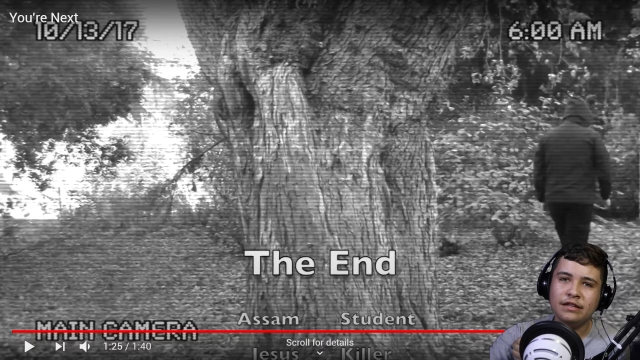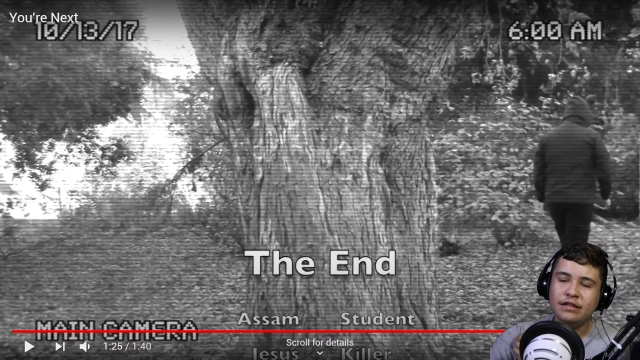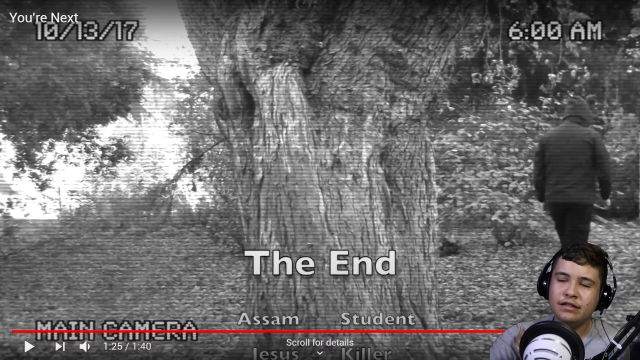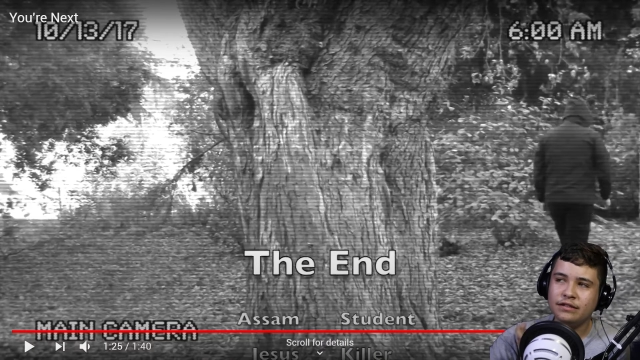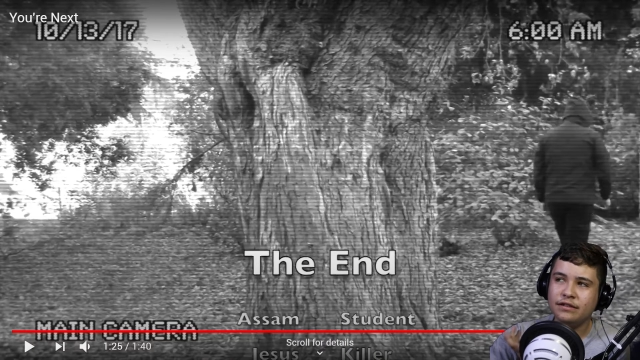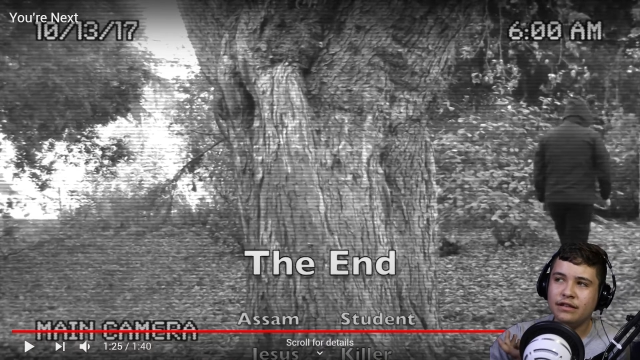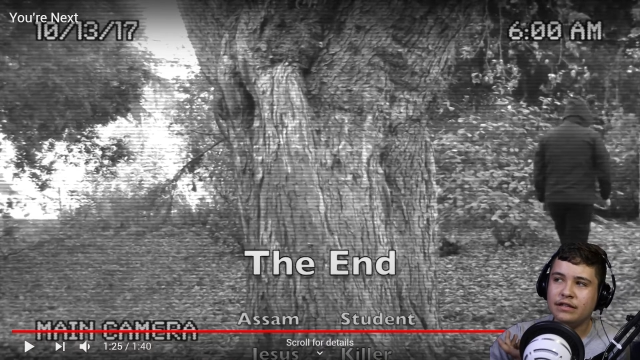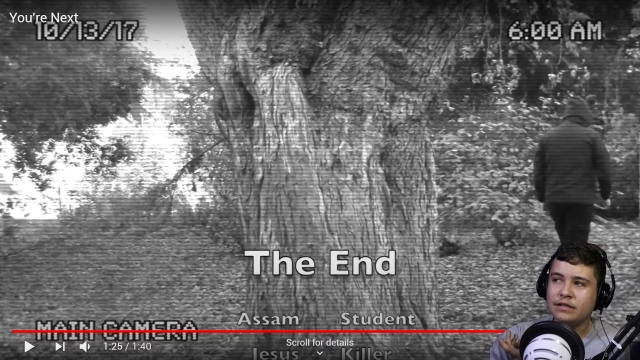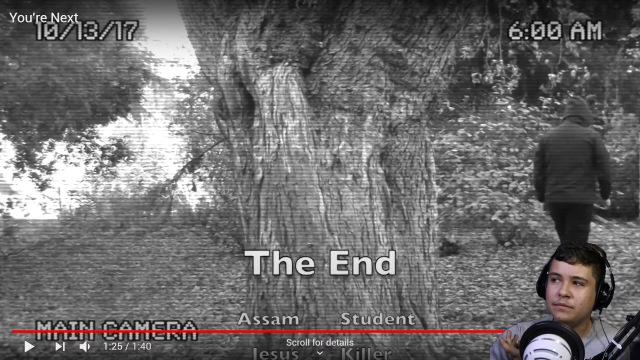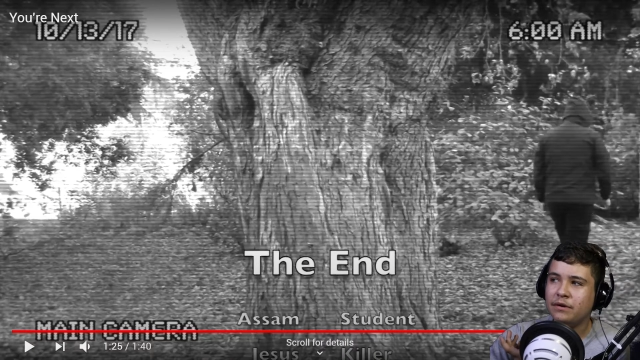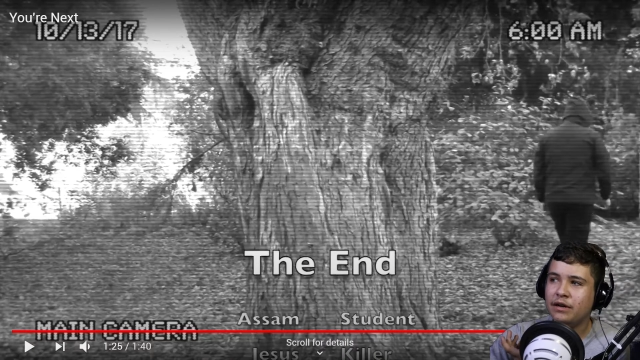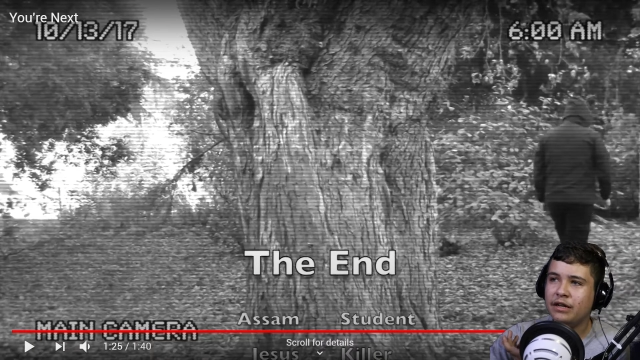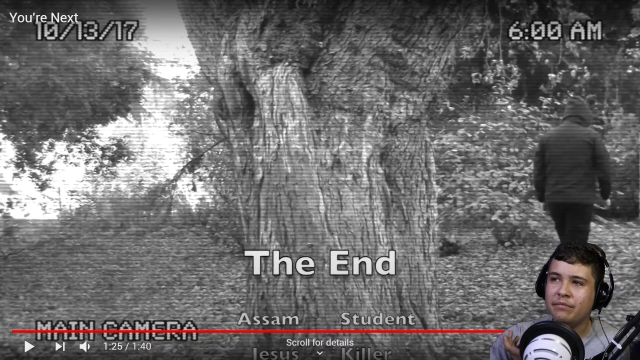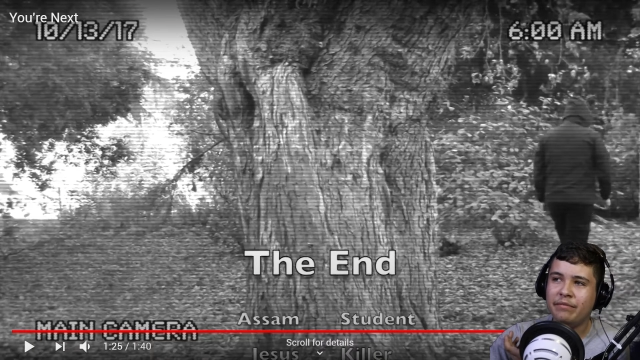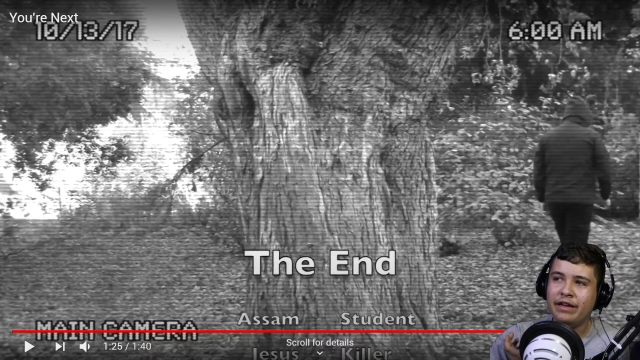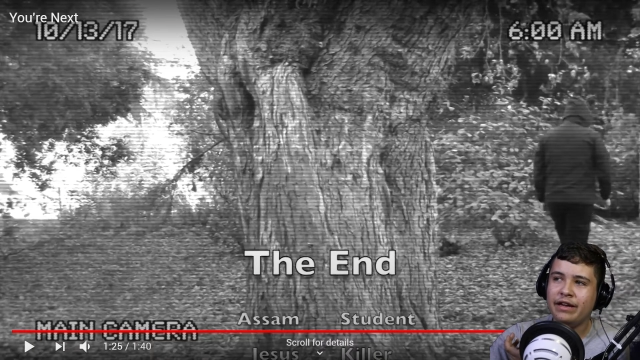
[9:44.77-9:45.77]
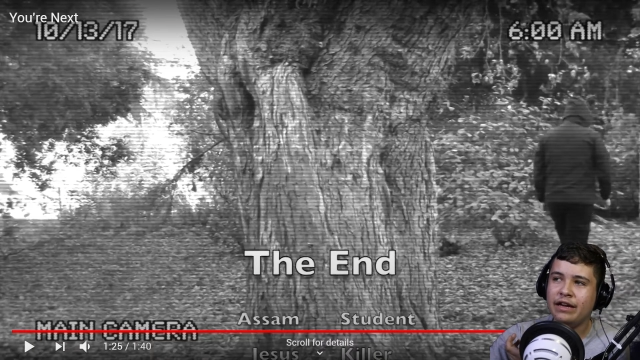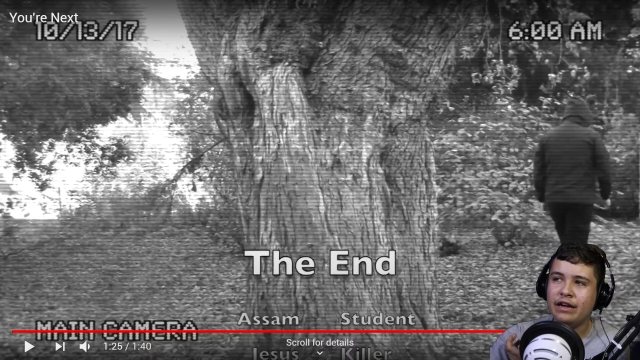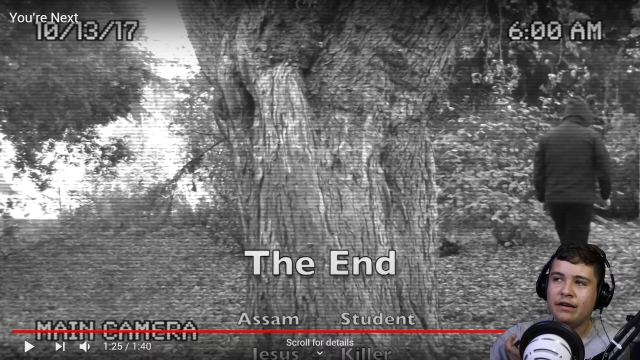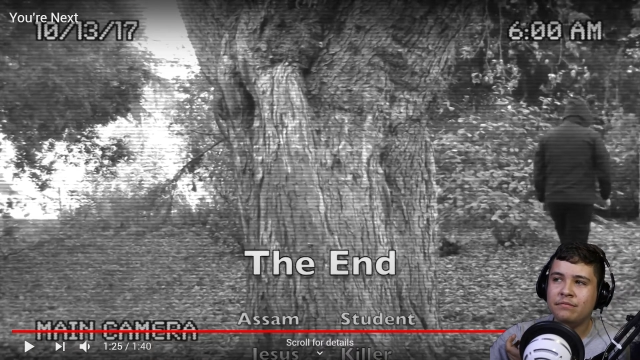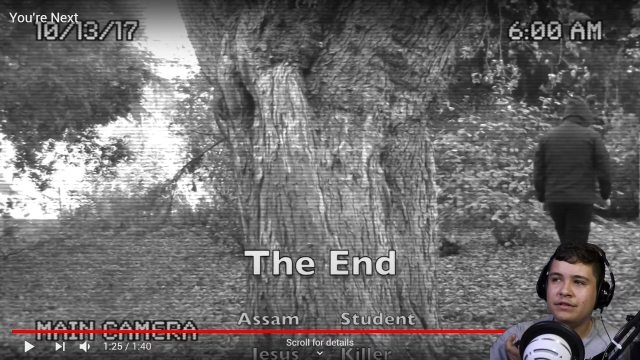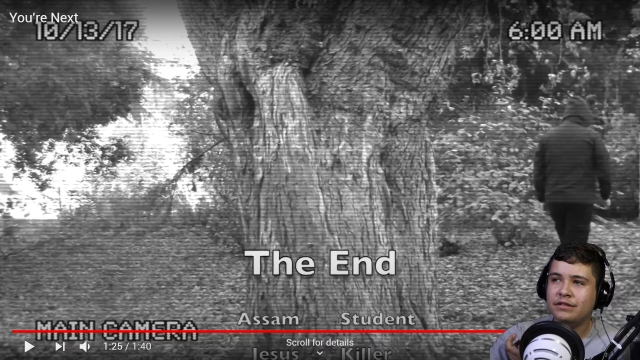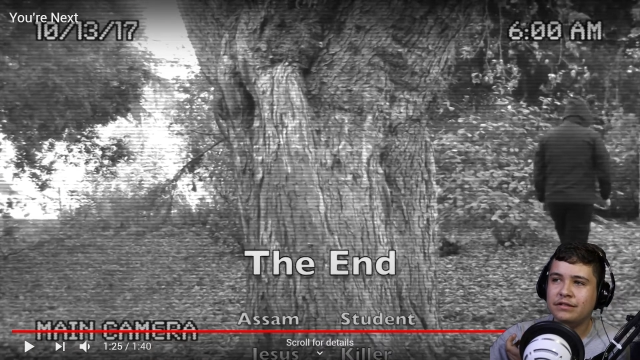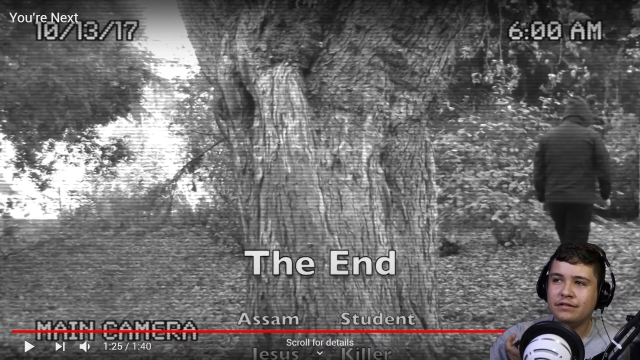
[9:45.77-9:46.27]
so that's why main
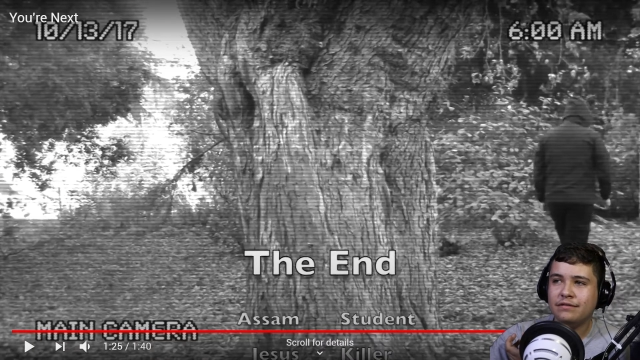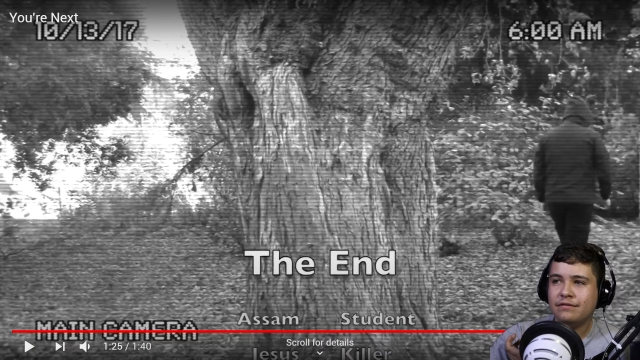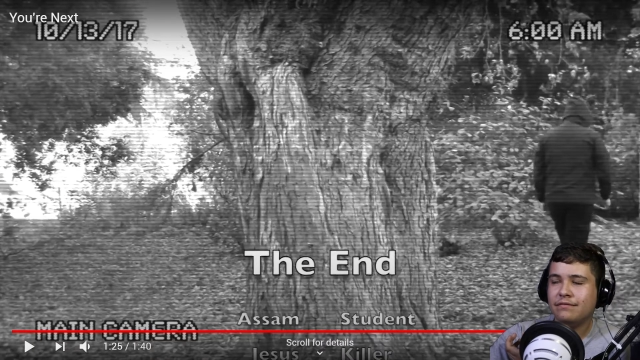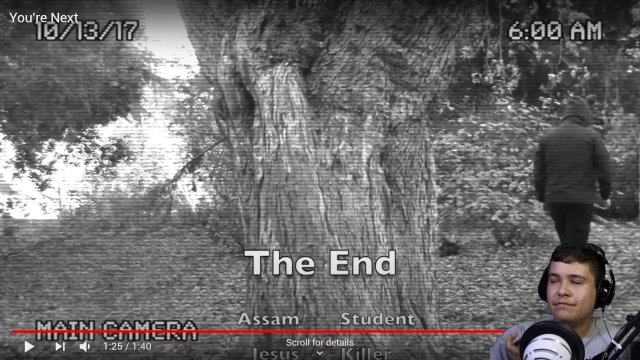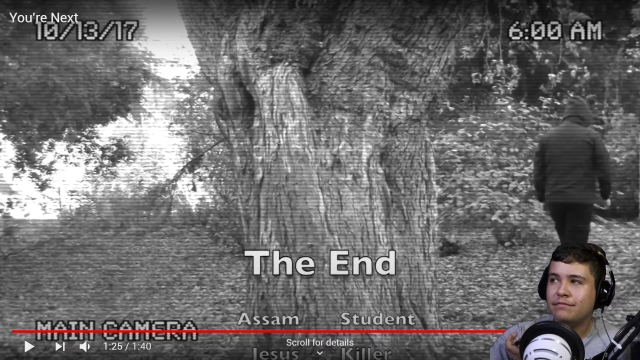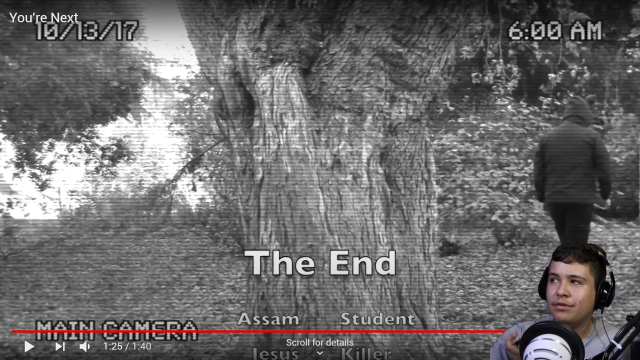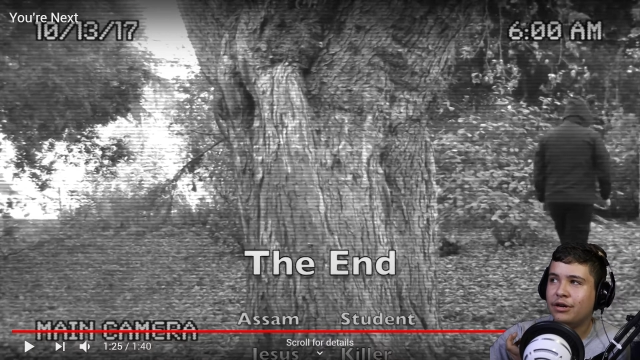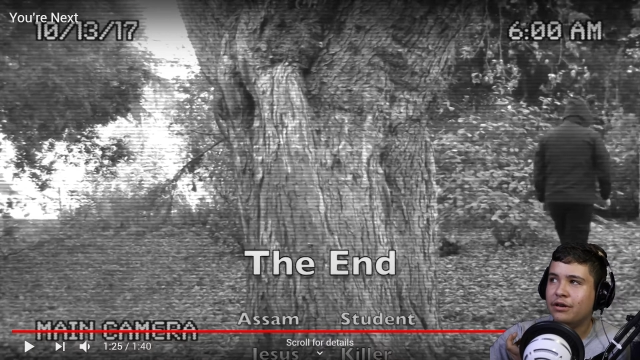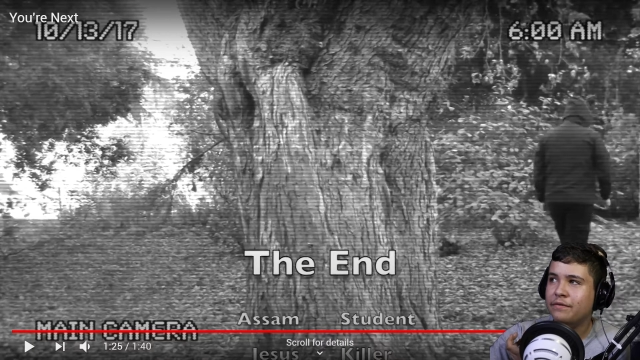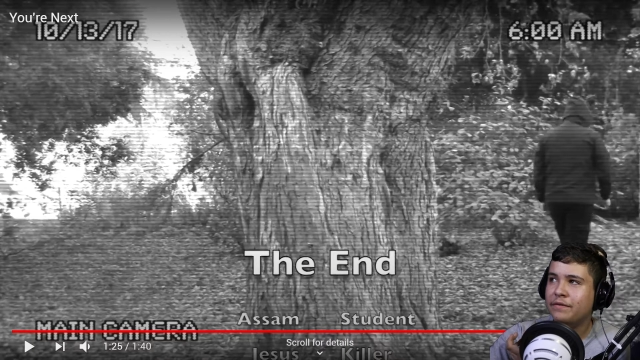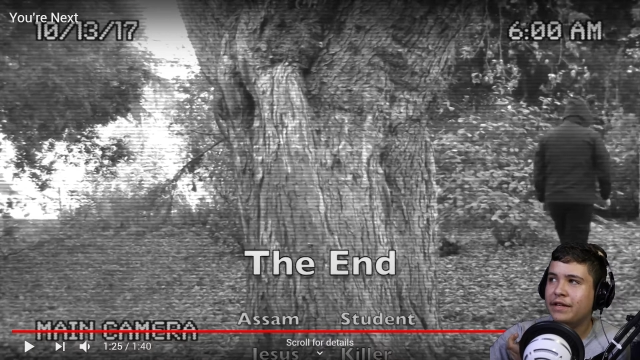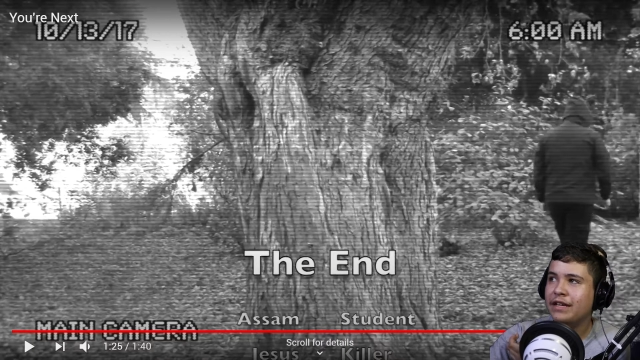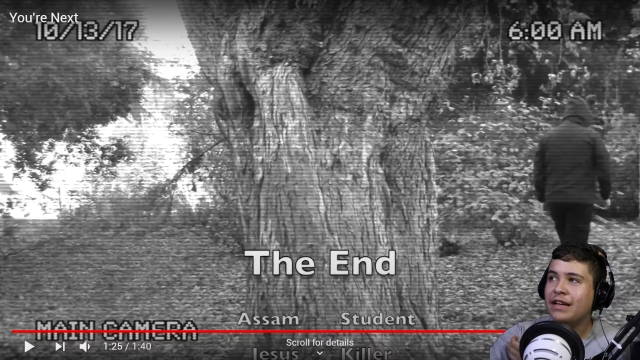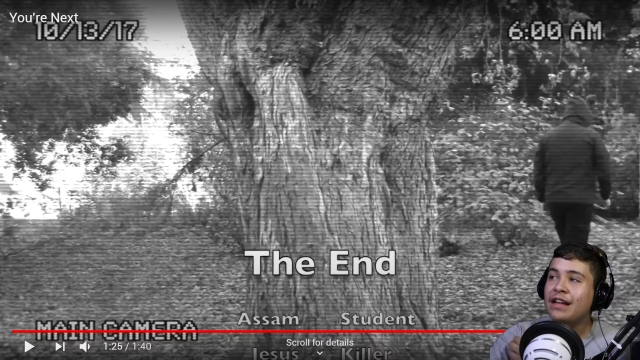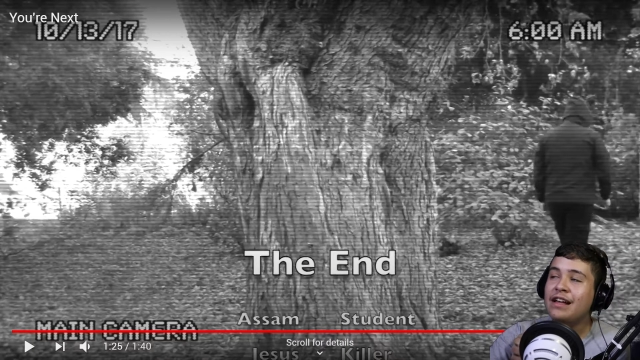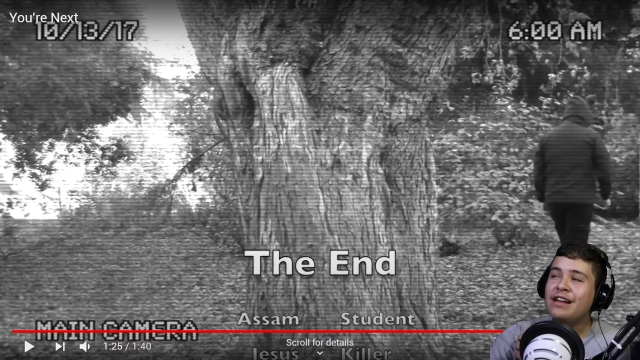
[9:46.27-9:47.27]
camera is just part of it.